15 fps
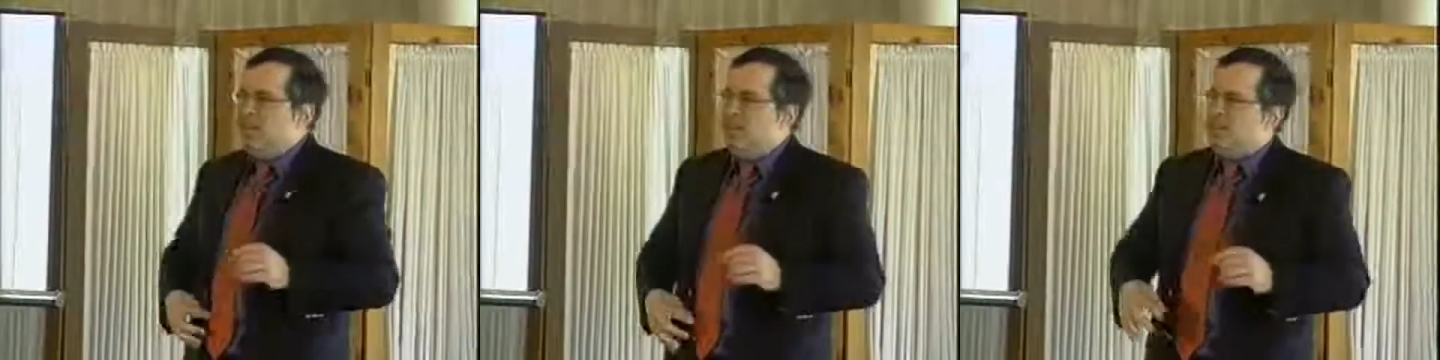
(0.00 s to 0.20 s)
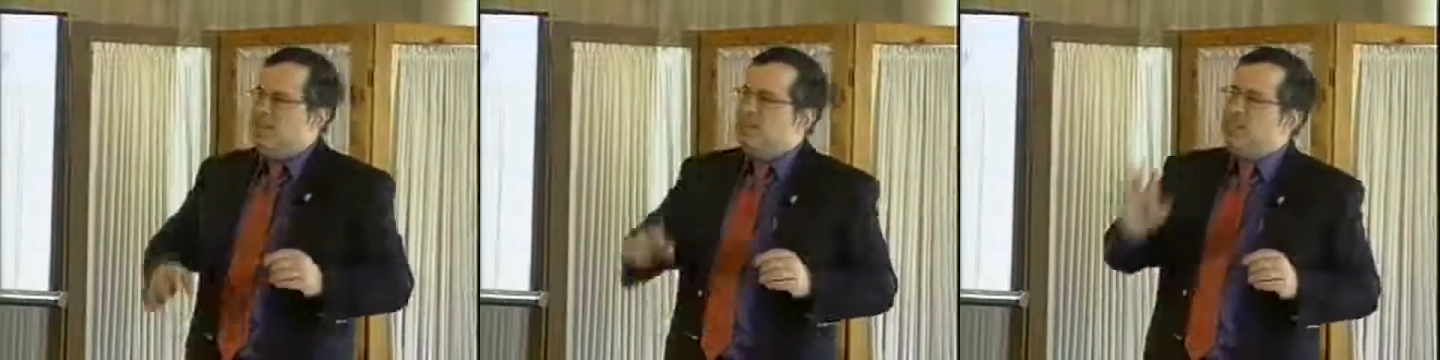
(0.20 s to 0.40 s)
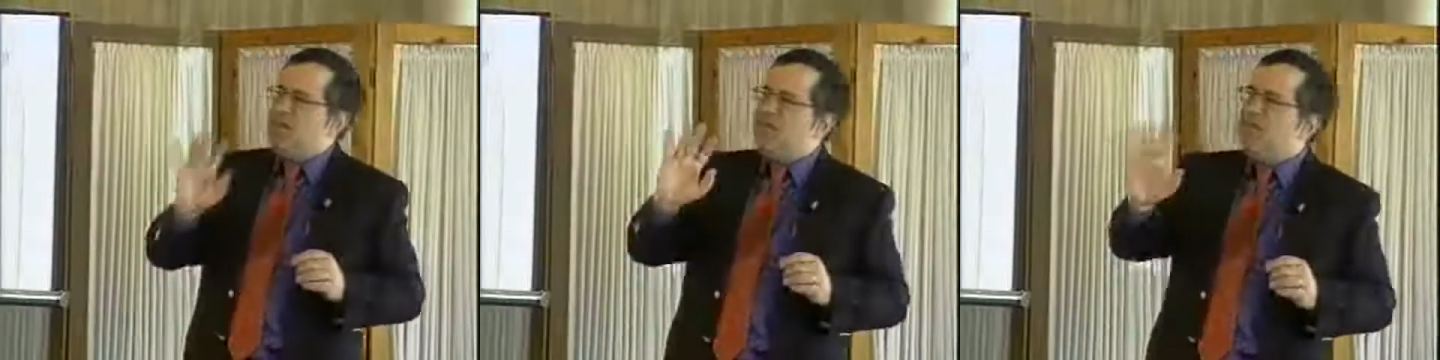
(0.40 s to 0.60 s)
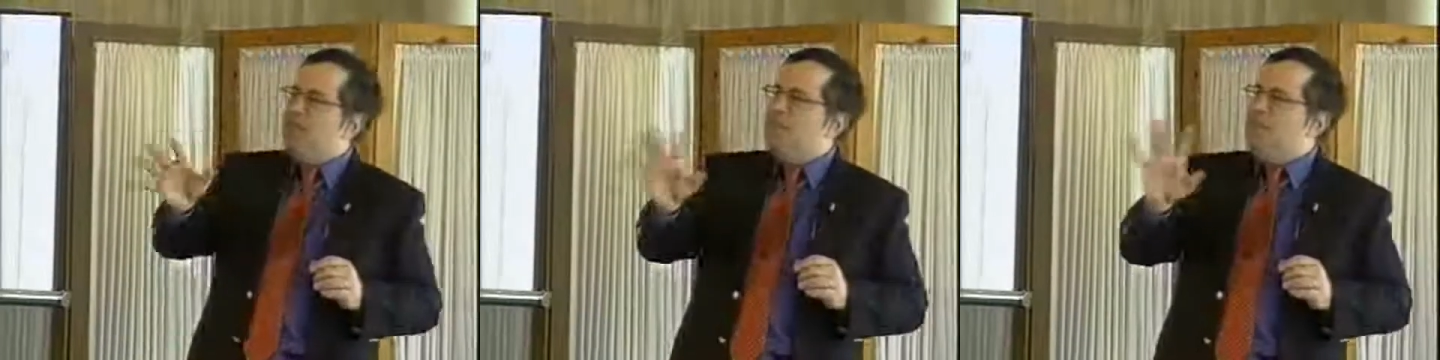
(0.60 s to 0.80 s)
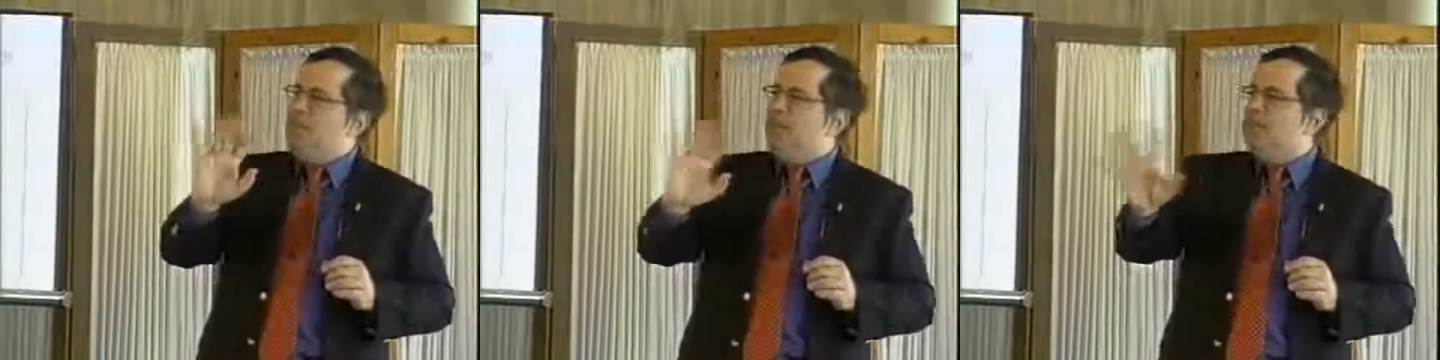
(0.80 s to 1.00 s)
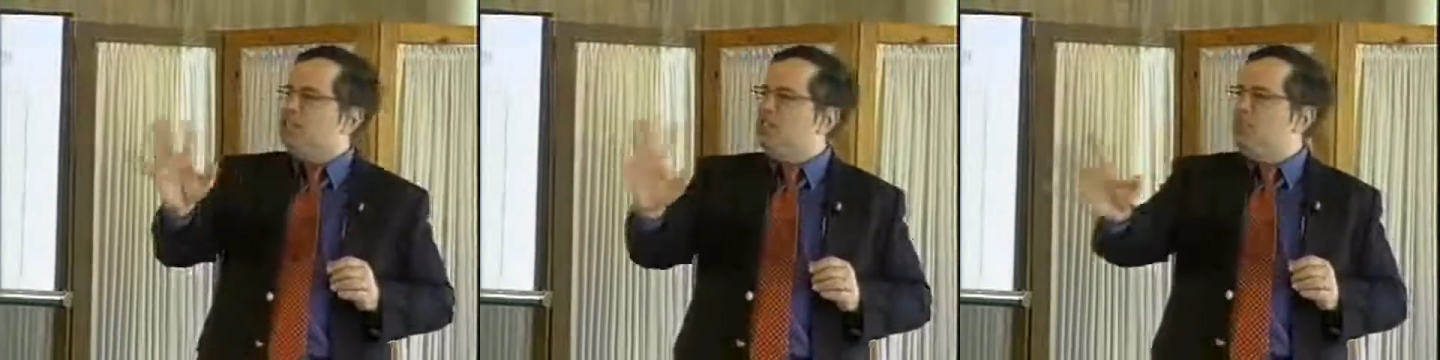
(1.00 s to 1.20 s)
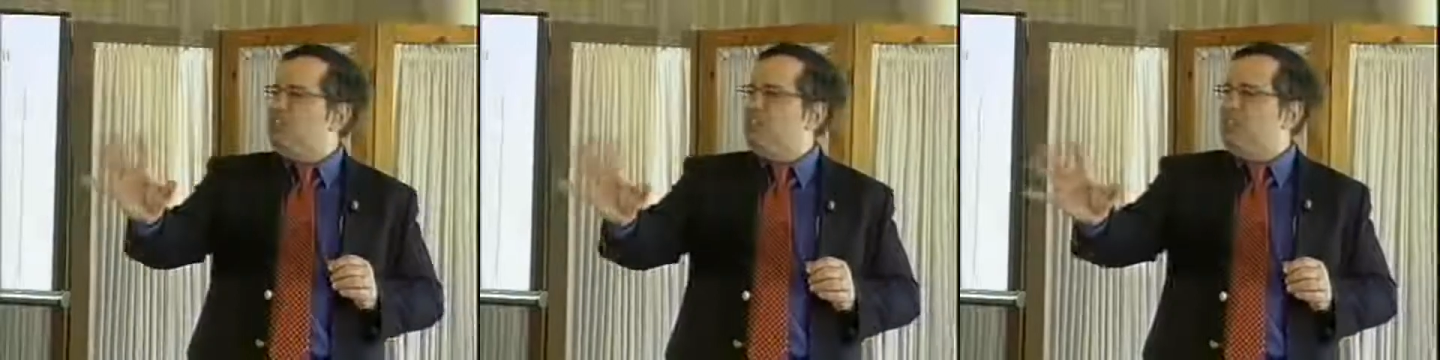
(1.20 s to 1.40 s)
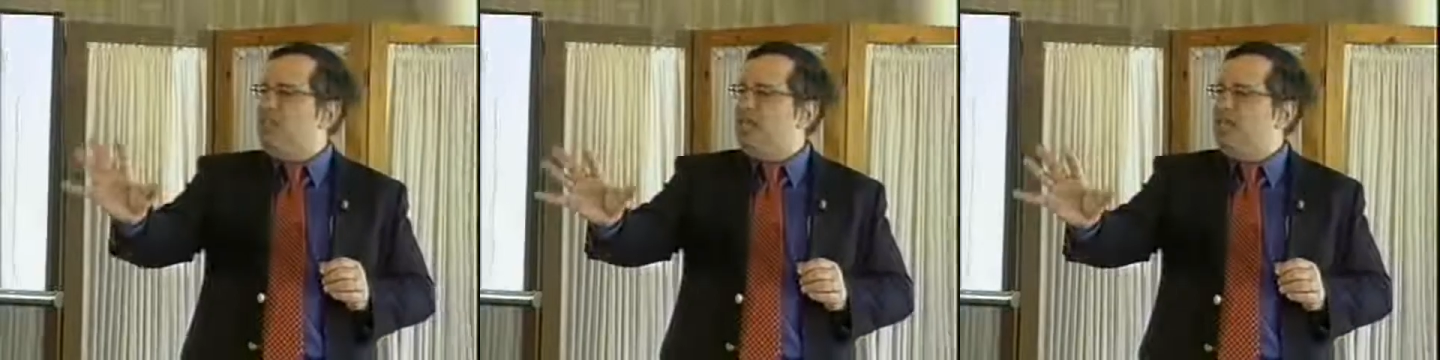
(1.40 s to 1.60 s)
the seven biggest
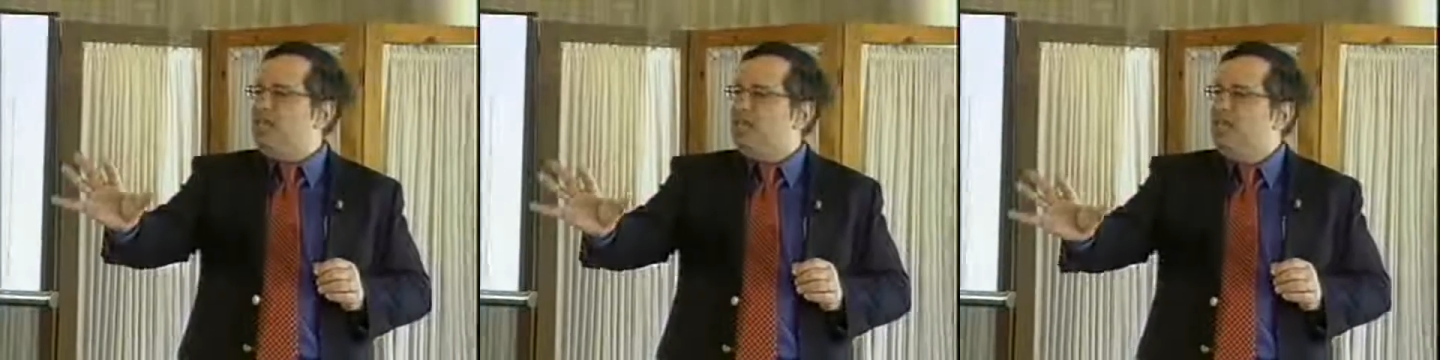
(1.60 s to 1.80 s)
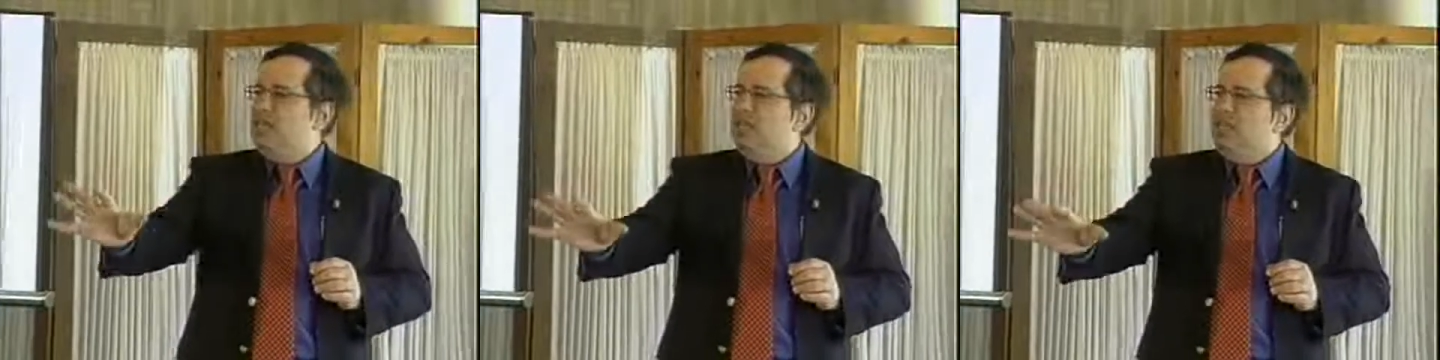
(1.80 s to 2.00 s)
mistakes